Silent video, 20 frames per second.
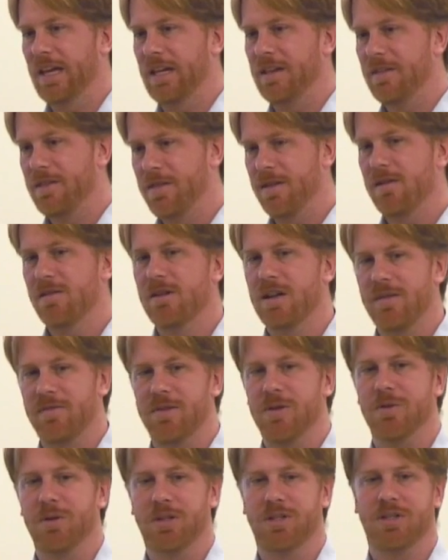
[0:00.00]
in theory,
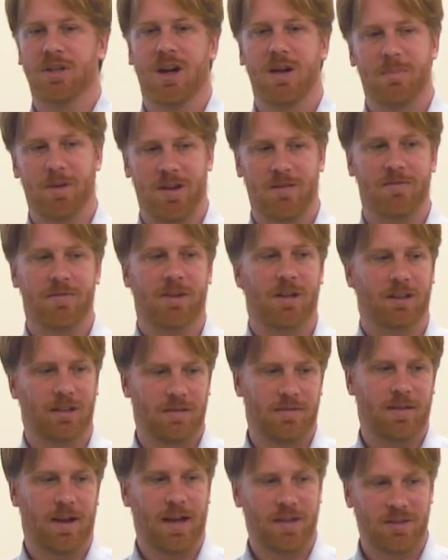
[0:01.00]
if you could type
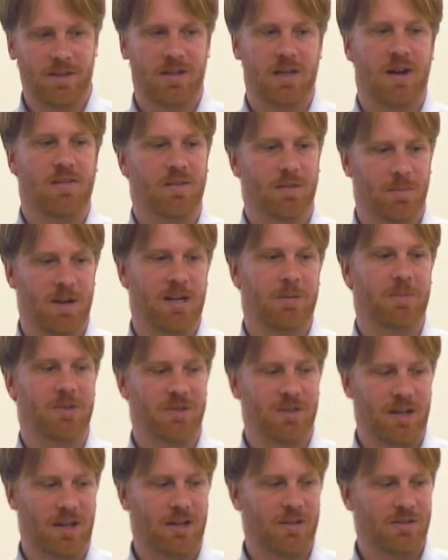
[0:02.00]
infinitely fast and never make
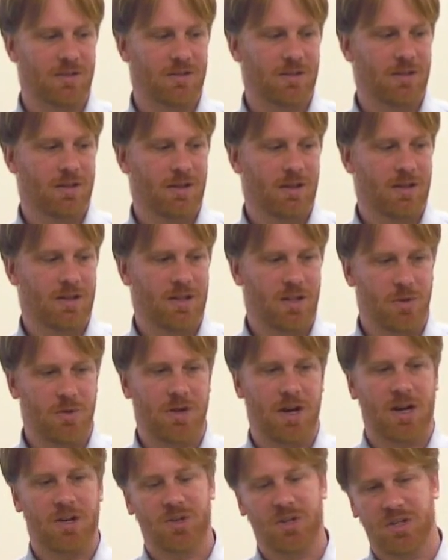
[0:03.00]
mistakes, you
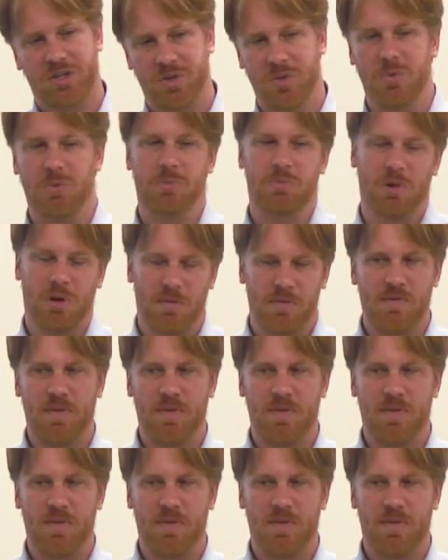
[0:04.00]
could actually do a